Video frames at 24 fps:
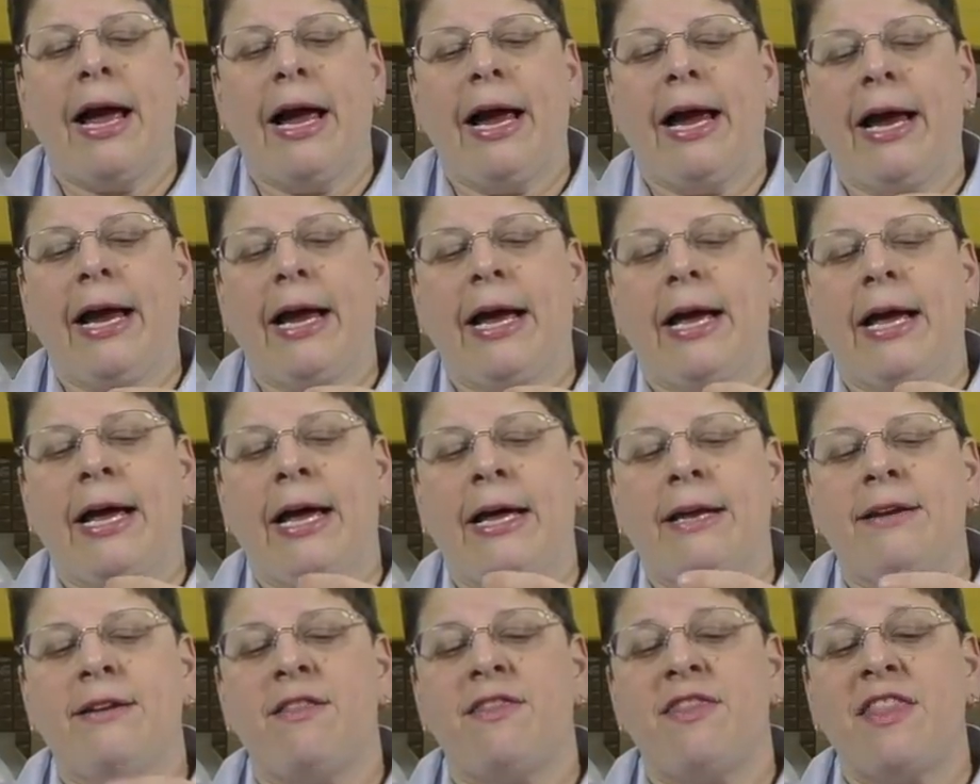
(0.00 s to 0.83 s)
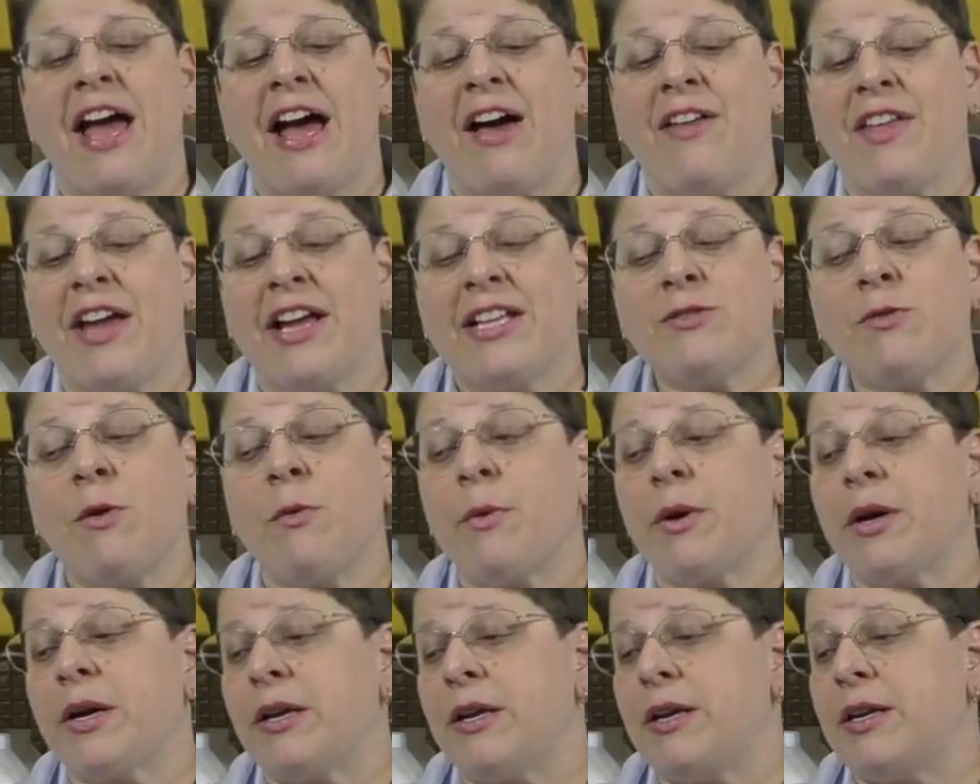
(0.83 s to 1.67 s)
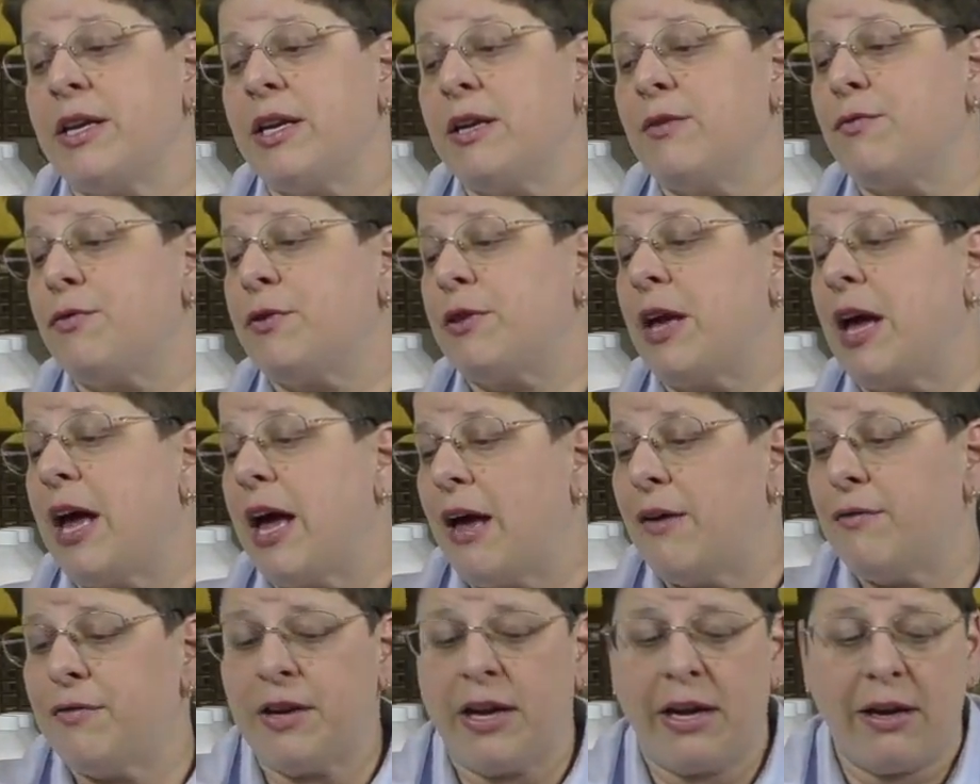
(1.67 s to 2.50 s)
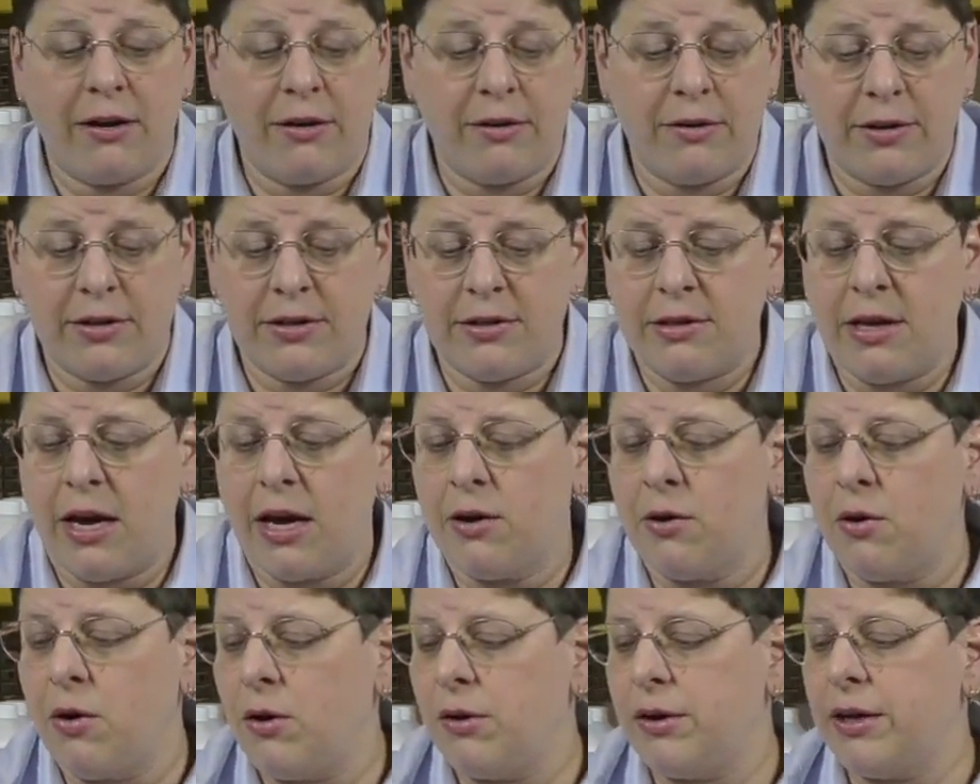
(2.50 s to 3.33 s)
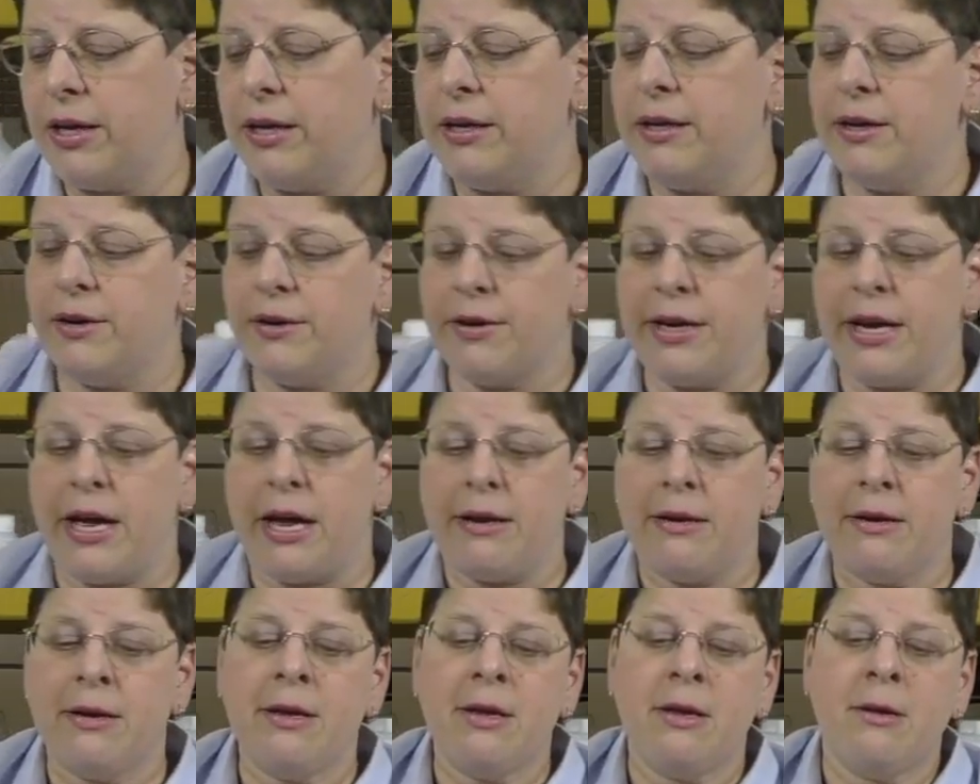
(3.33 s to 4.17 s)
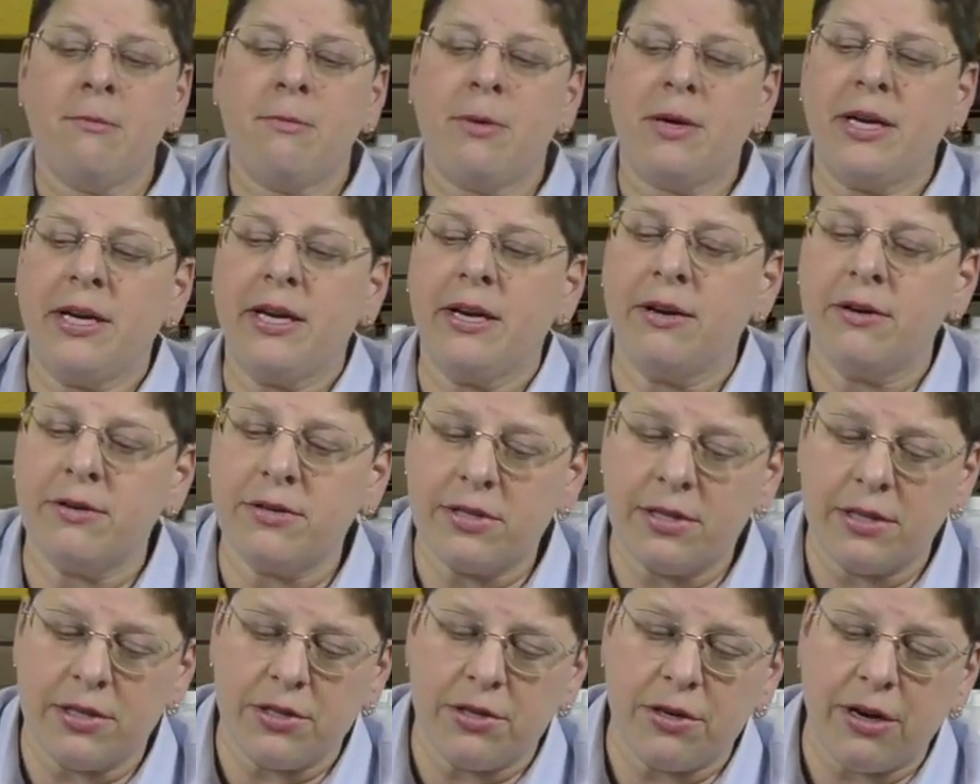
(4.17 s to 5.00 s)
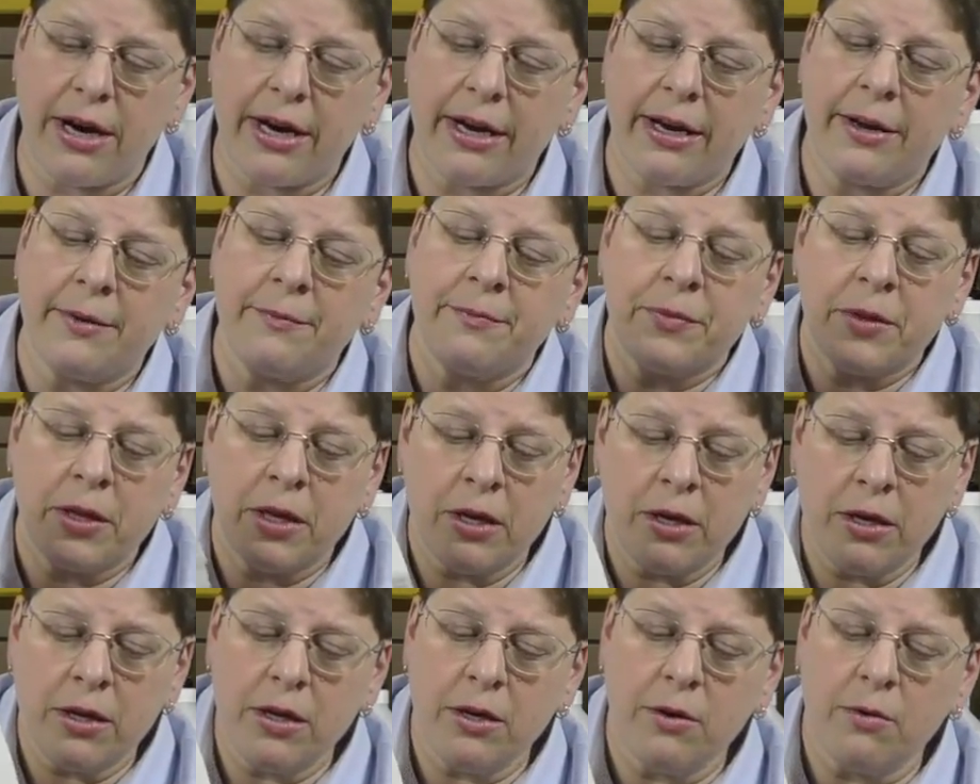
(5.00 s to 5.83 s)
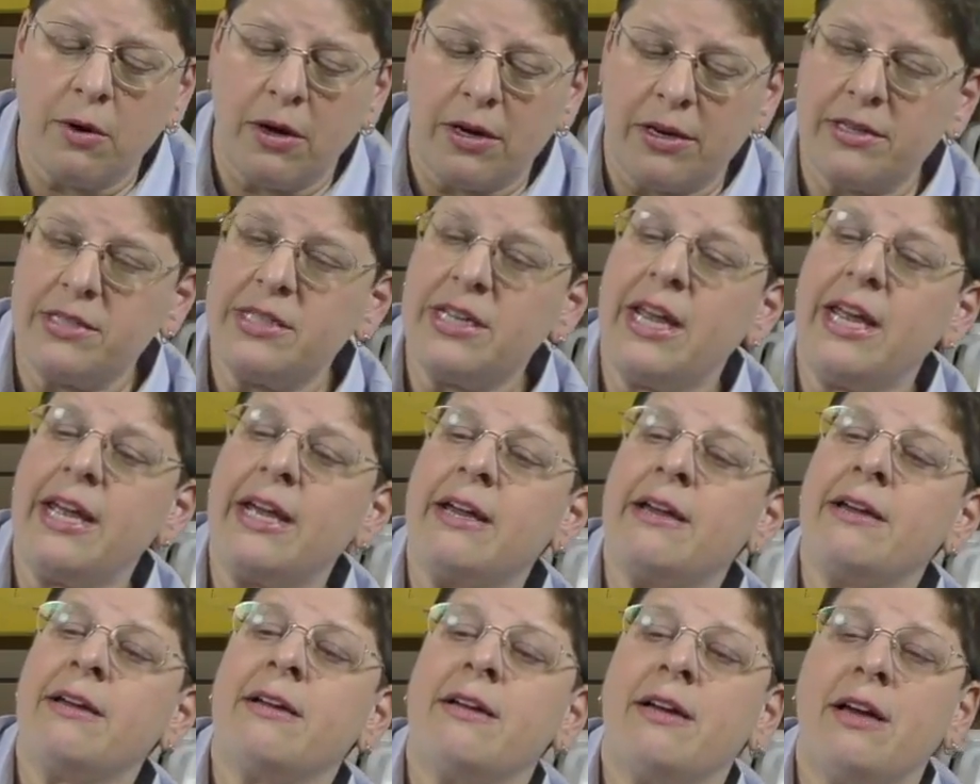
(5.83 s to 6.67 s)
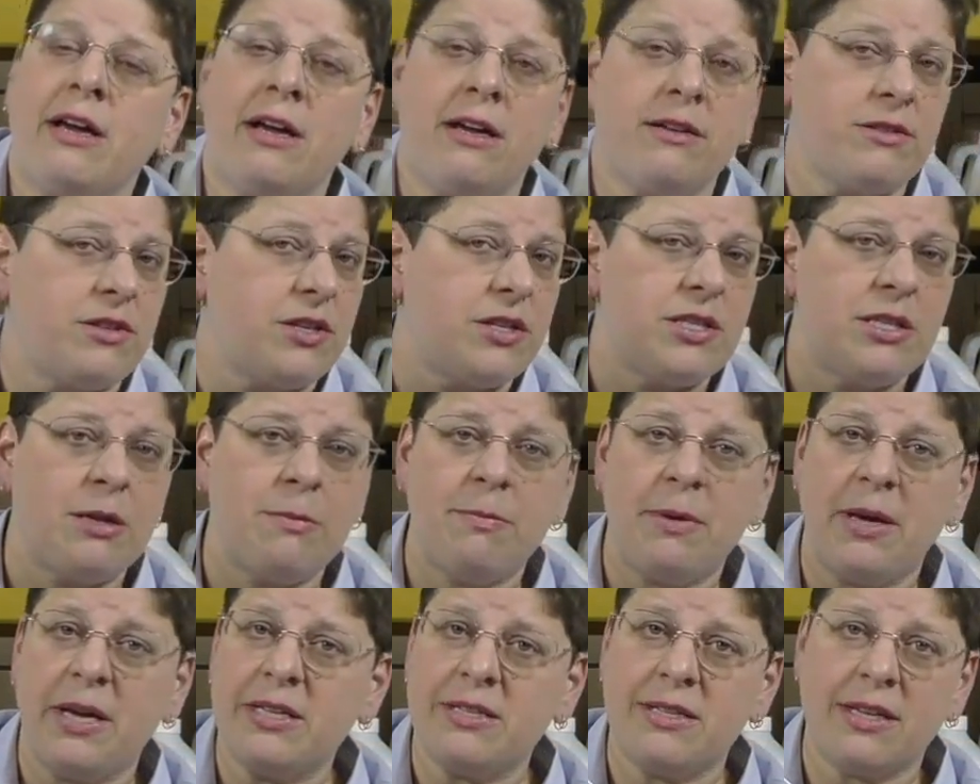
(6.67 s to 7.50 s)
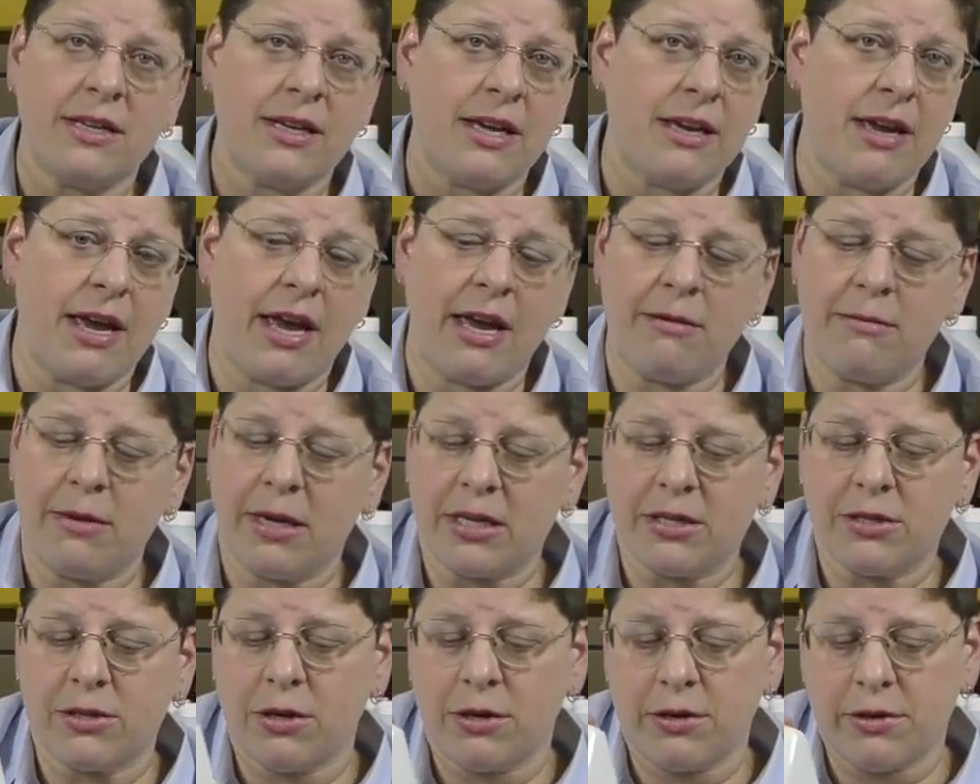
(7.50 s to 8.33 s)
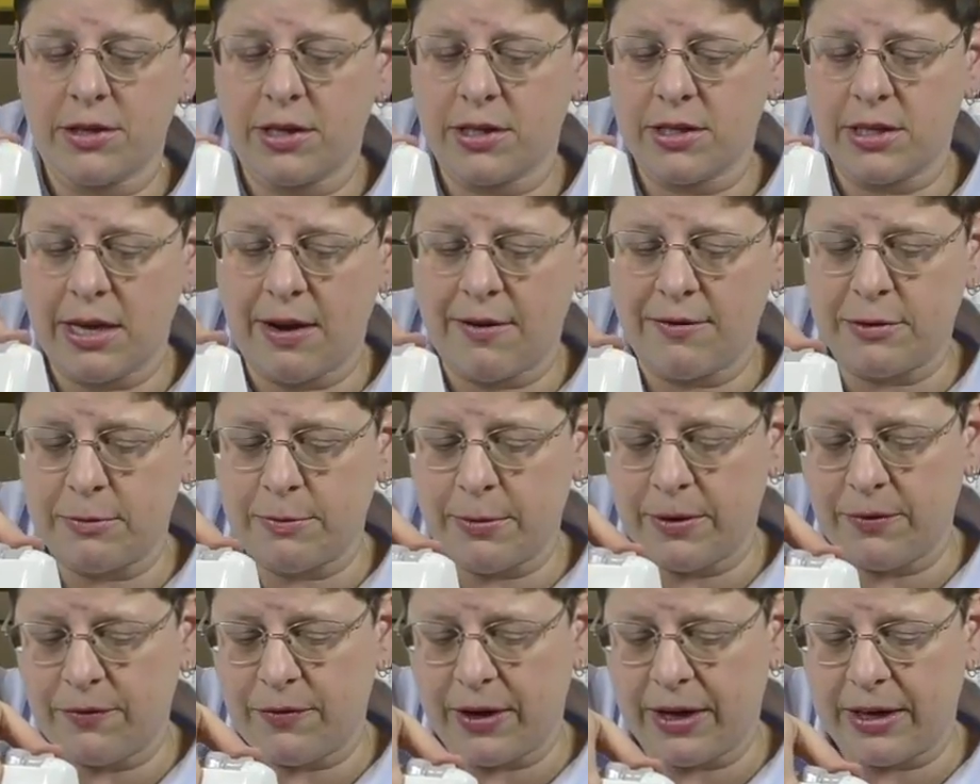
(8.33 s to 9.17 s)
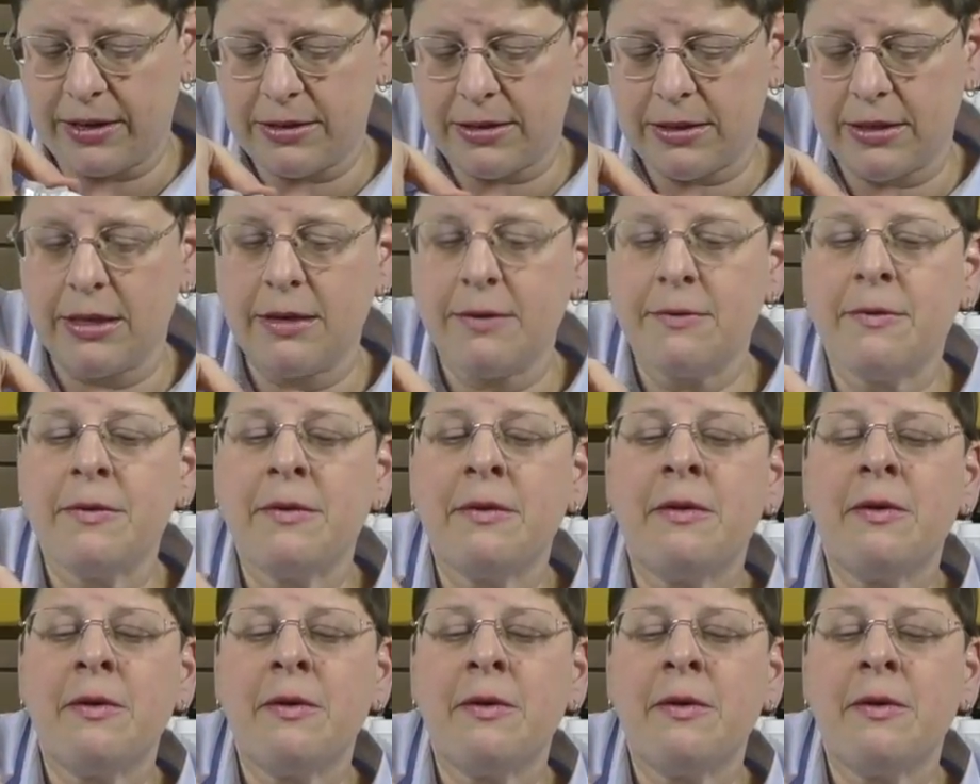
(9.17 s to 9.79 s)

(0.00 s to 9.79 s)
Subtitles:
And now that's what we're going to need for the 1/2 gallon. It's not all in here yet. But here's the trick. You want to take just a basic hand mixer. It doesn't have to be fancy.